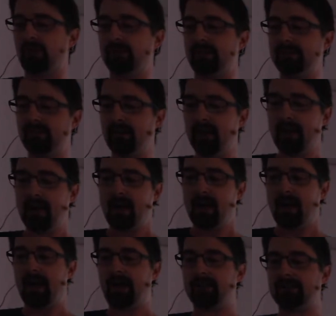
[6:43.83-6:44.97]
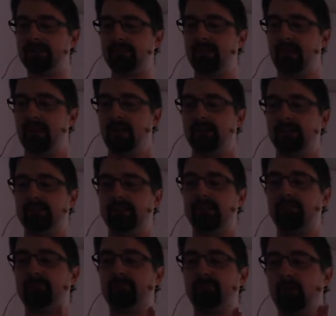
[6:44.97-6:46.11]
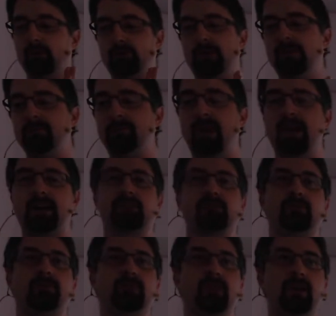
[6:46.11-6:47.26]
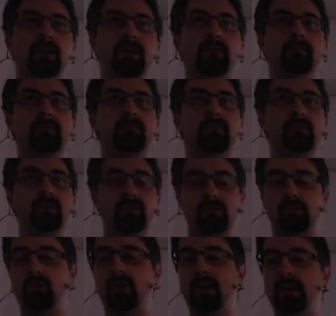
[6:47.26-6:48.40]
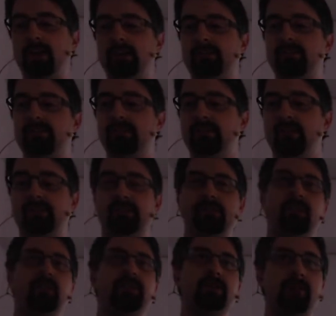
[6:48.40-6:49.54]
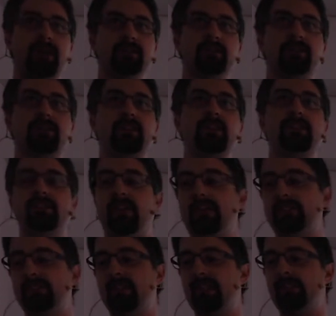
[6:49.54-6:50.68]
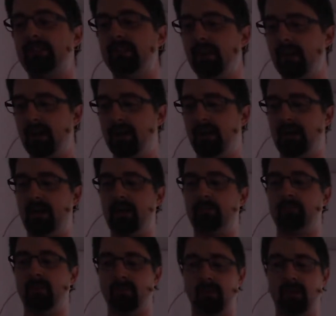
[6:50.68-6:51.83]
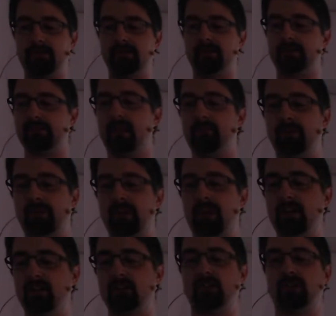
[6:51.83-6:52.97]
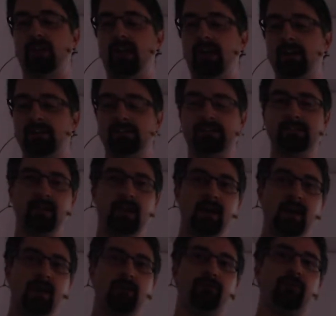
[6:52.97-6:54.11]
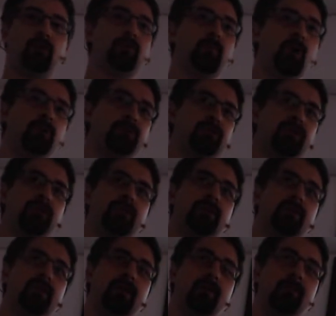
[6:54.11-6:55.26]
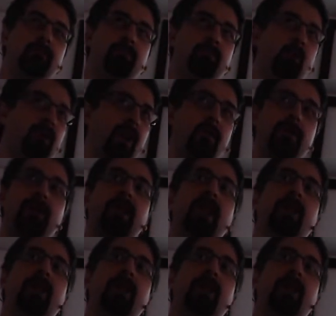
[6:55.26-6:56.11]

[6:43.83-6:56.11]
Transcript: run it. And those build packs collect the necessary dependencies and then run the application. And for most programming